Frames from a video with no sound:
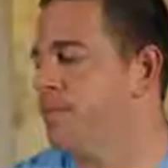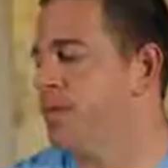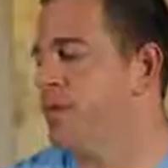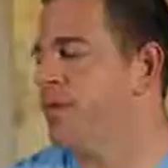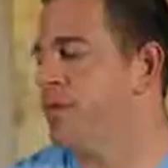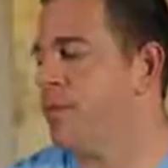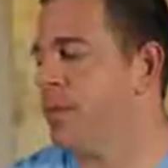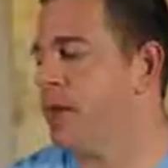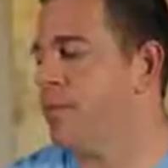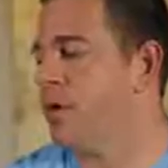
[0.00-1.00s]
The next day they
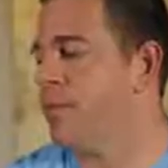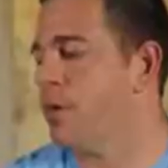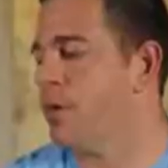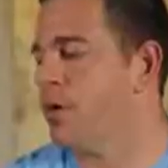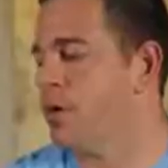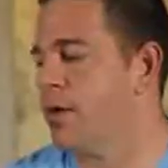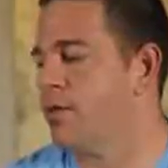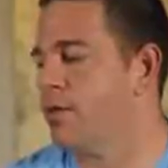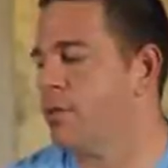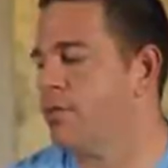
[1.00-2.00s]
got me up early and
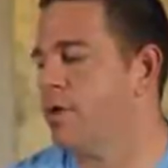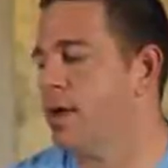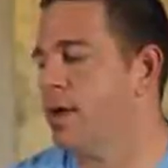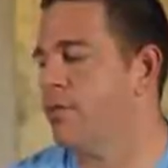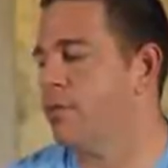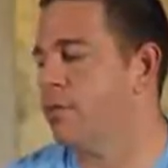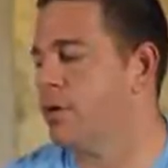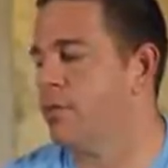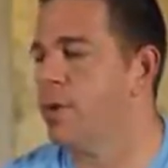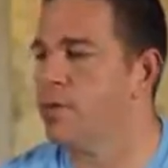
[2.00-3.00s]
said it was time to,
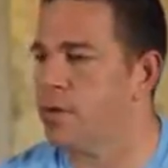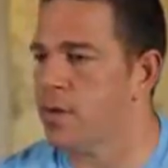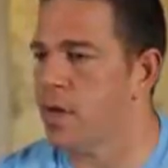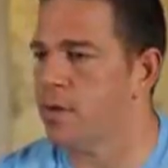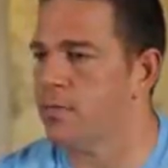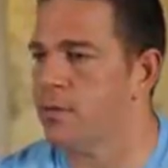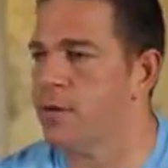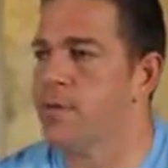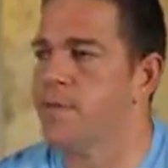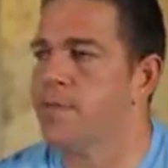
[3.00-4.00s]
meet with the doctor.
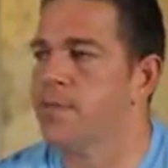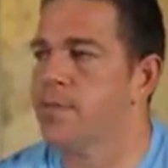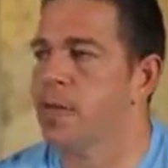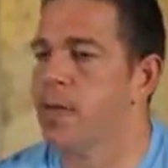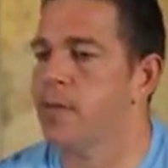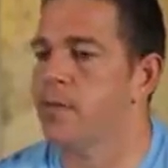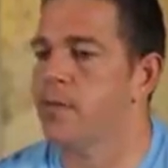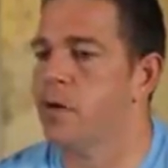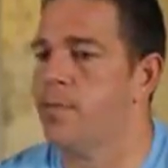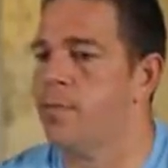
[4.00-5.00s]
And
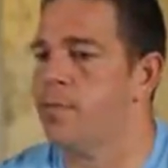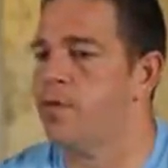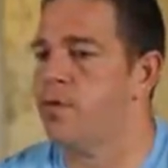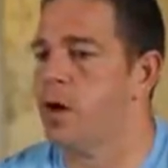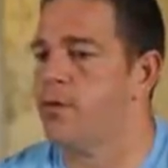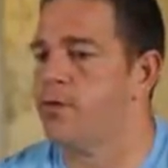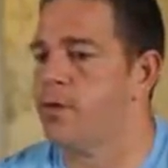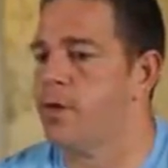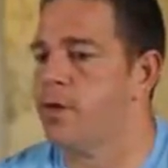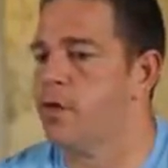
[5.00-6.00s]
so I meet with this doctor,
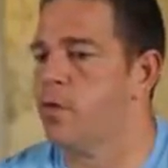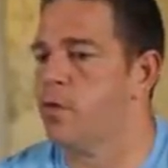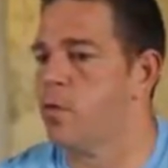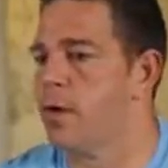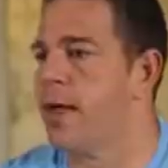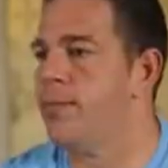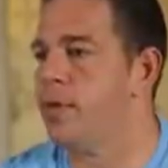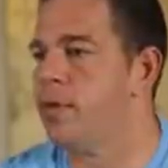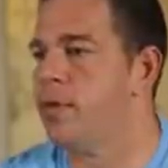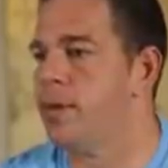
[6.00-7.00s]
and he goes, "So what happened
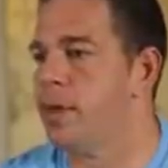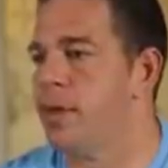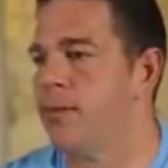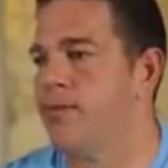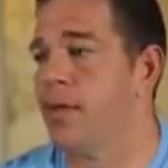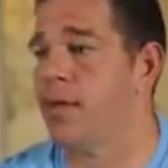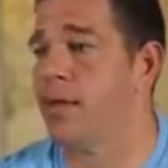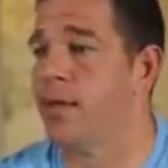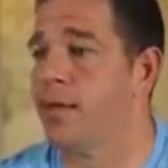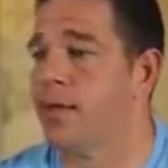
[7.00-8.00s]
on Sunday?" I said,
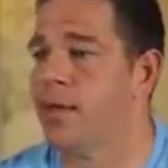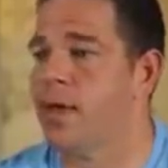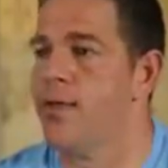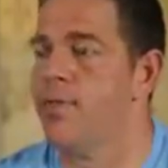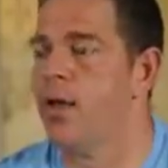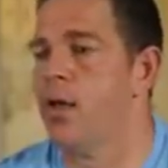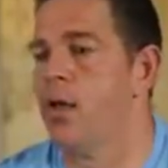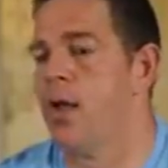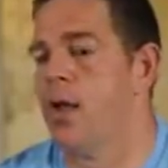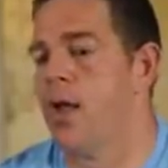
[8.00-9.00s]
"I got saved."
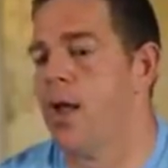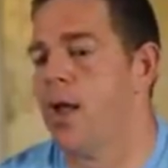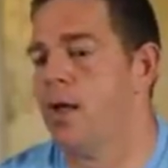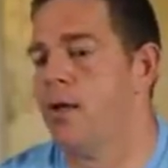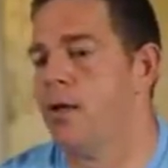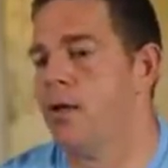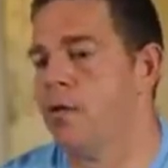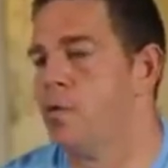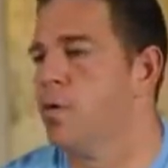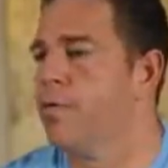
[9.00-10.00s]
And he
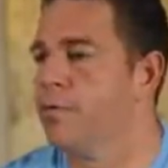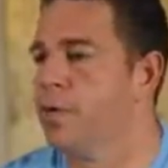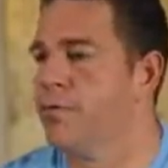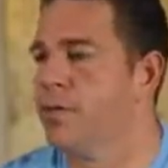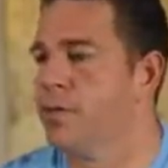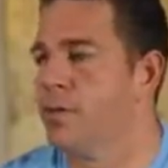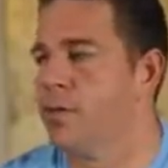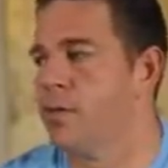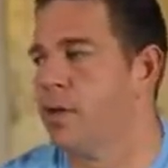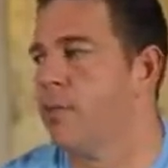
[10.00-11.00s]
goes, "So what do you believe in?" I
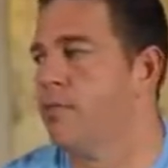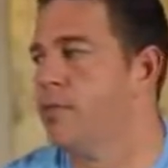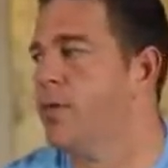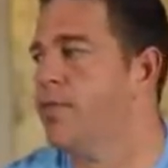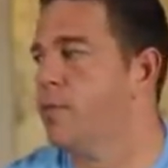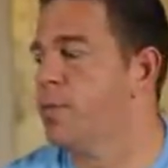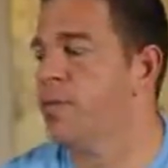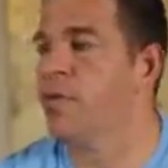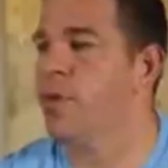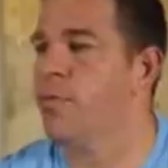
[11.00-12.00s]
said, "I believe it's been
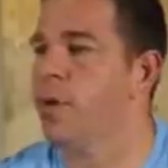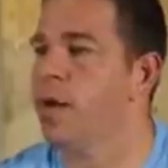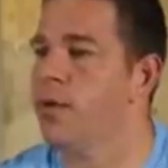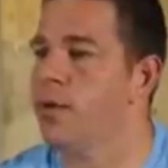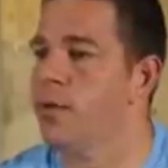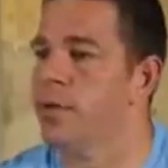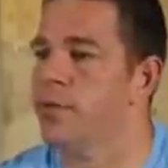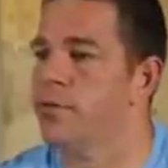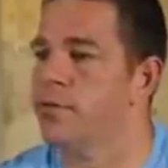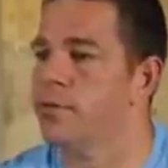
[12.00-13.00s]
this earth by God to help
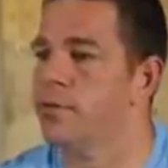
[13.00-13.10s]
others."